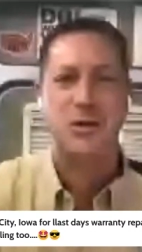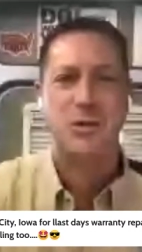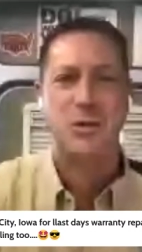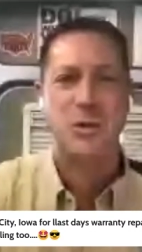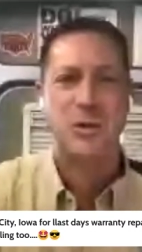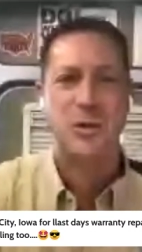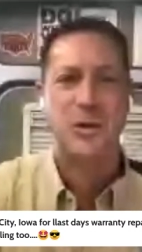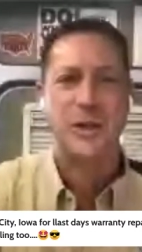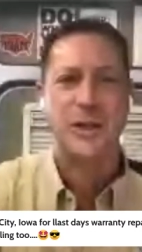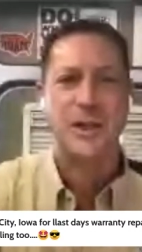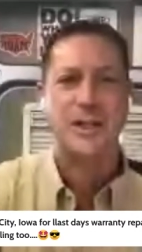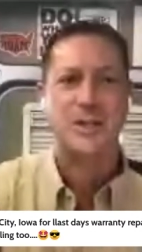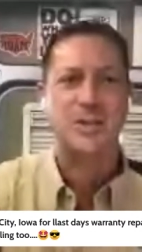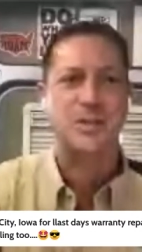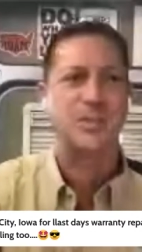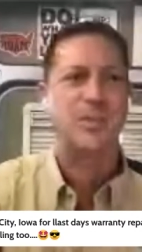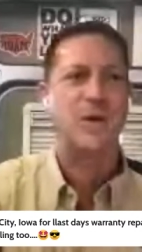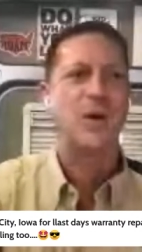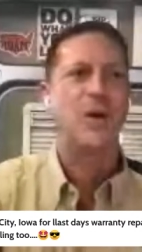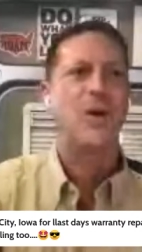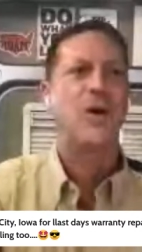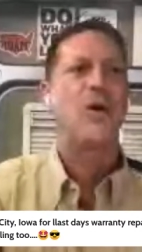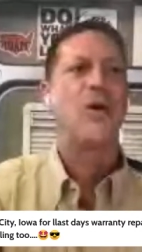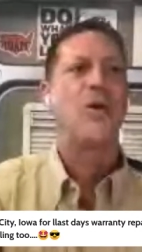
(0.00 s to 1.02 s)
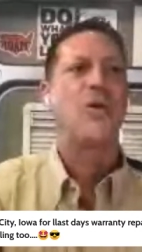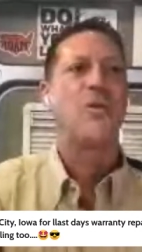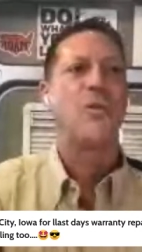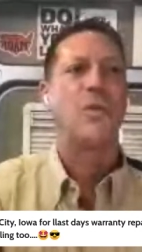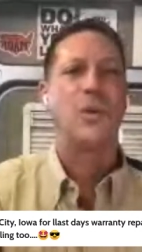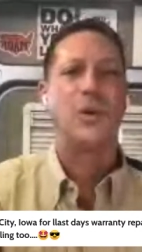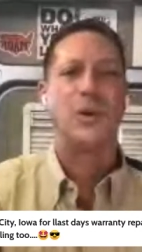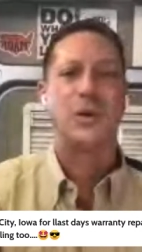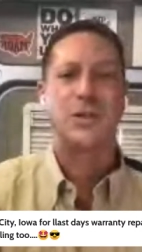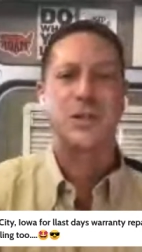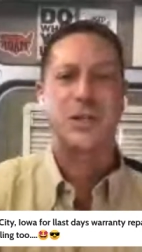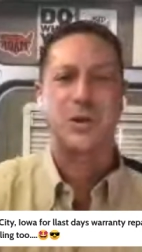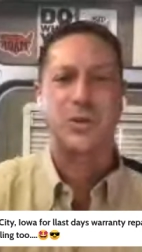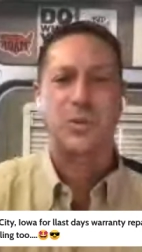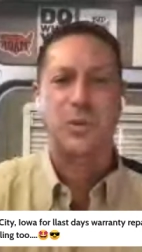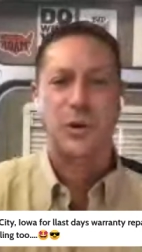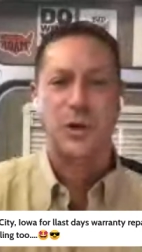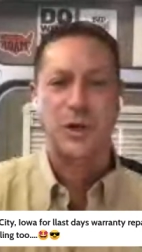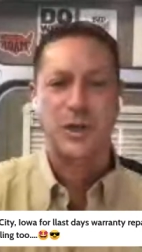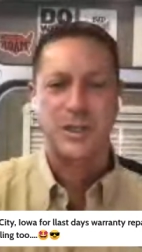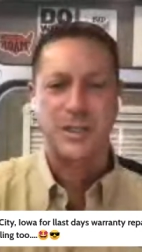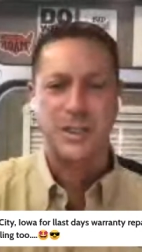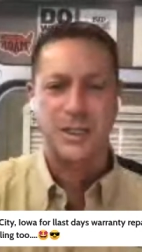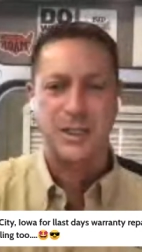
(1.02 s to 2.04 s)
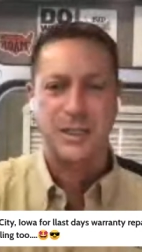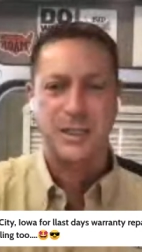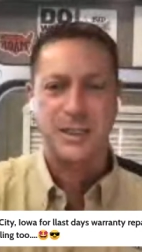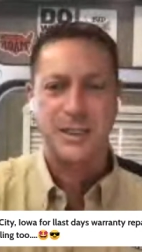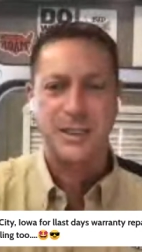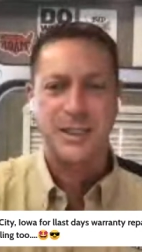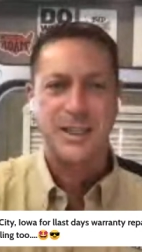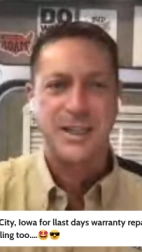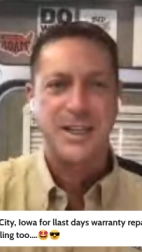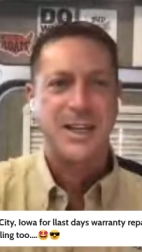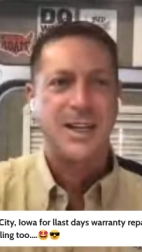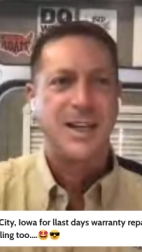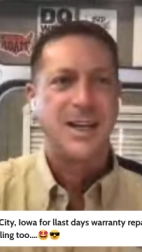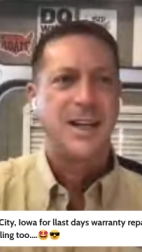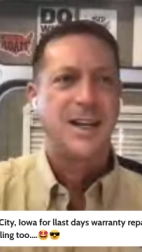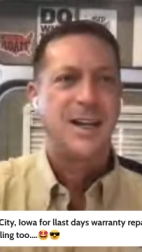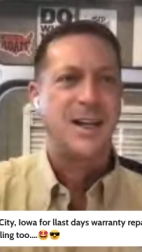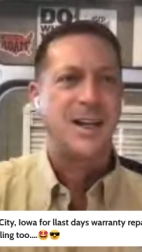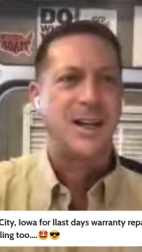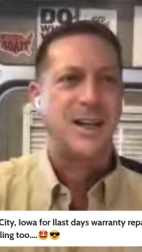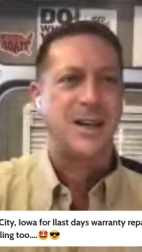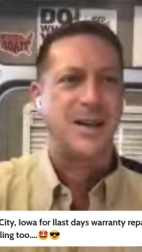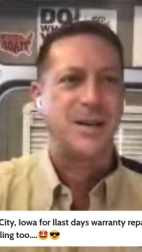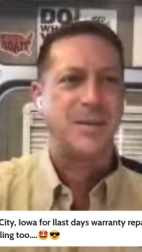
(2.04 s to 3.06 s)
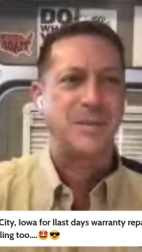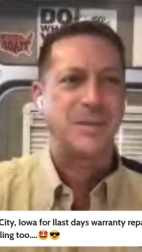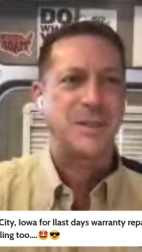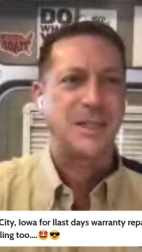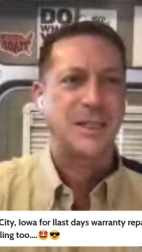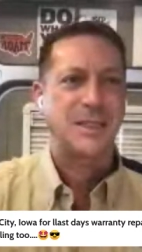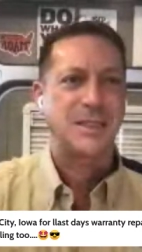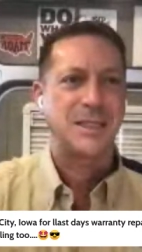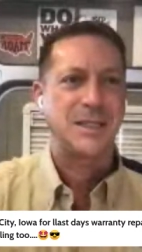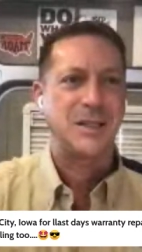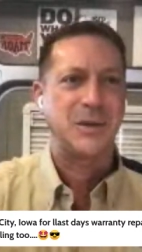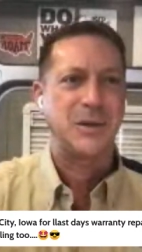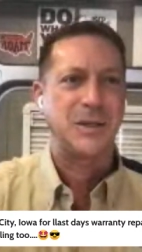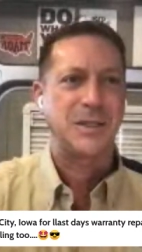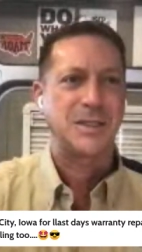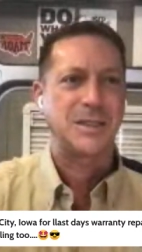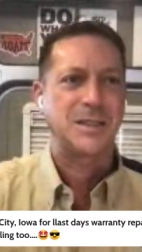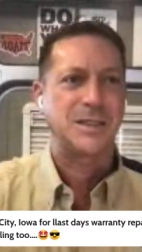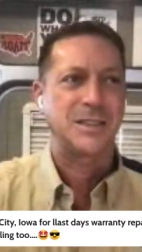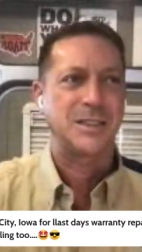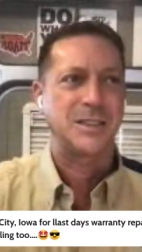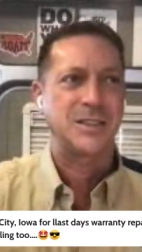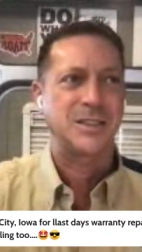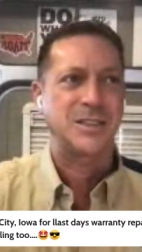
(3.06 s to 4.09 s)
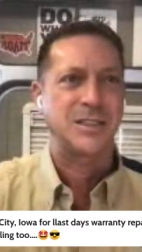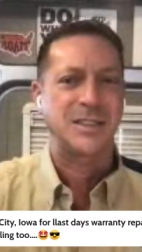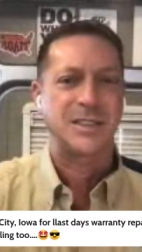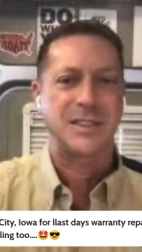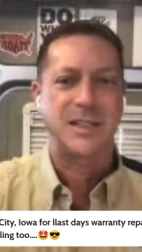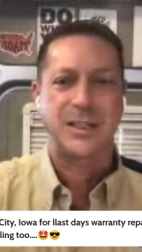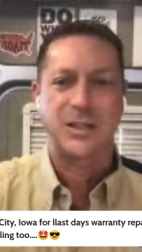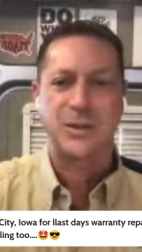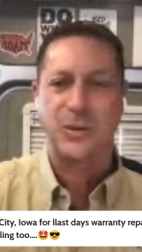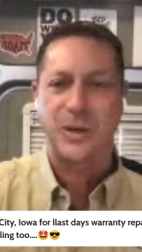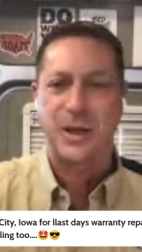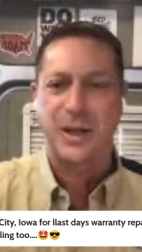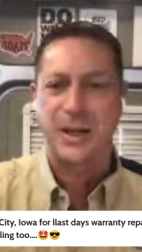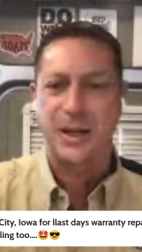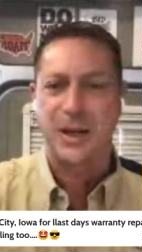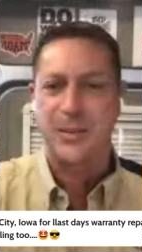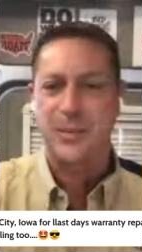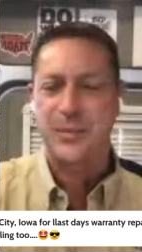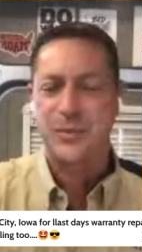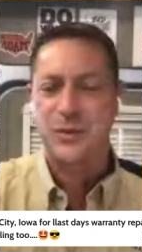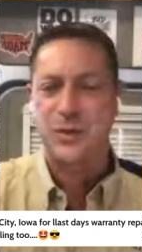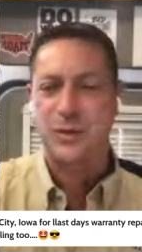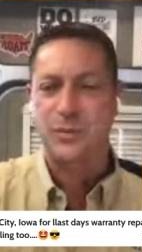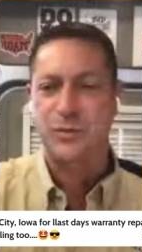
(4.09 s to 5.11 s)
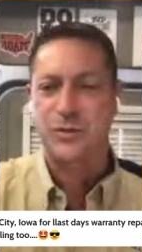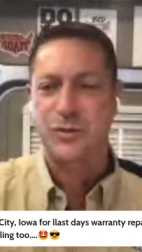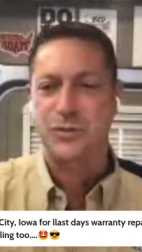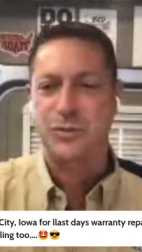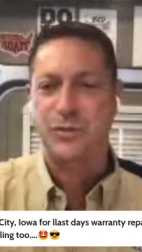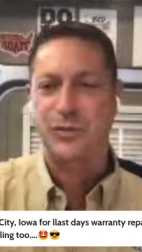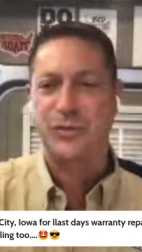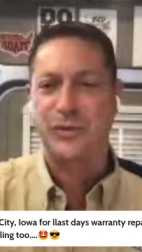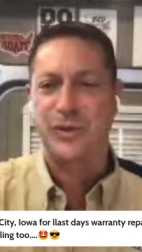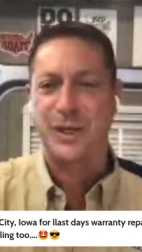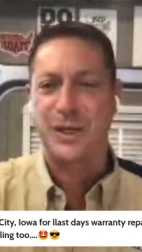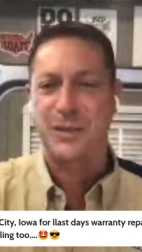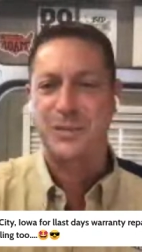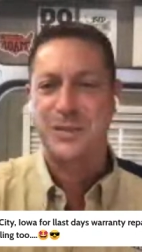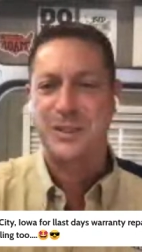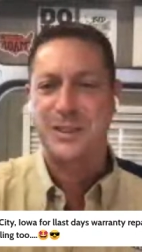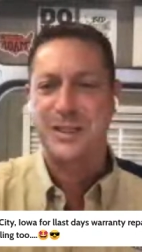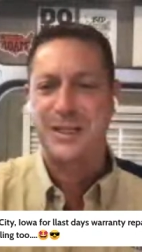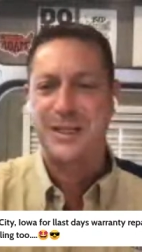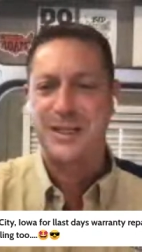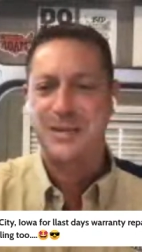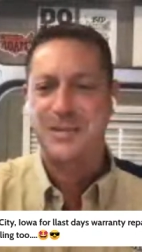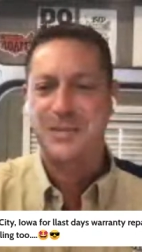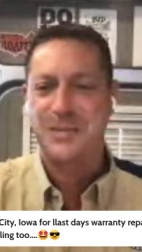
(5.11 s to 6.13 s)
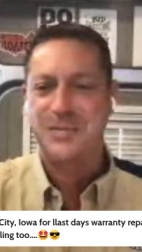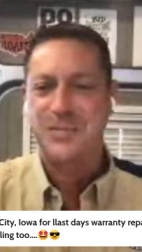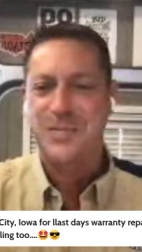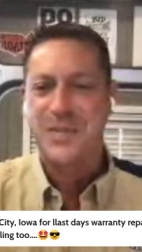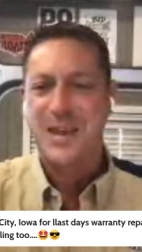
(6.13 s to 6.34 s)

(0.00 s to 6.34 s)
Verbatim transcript: headquartered, getting some warranty work done. Um, Tuxedo has just decided to wake up, so I'm sure we'll see him tonight.